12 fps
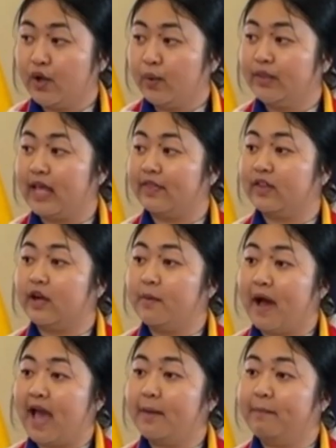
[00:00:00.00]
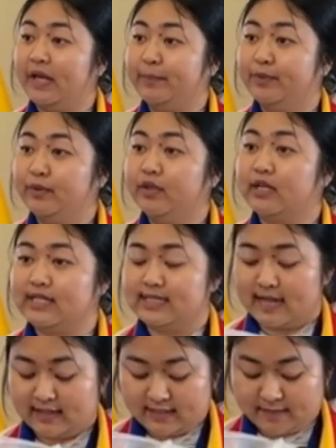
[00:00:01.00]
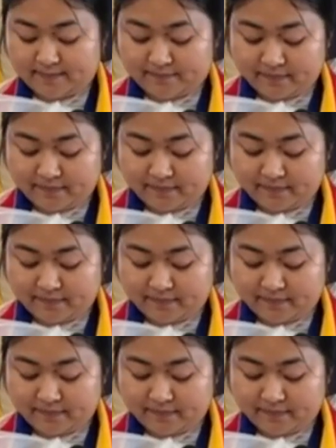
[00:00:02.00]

without the Khmer people consent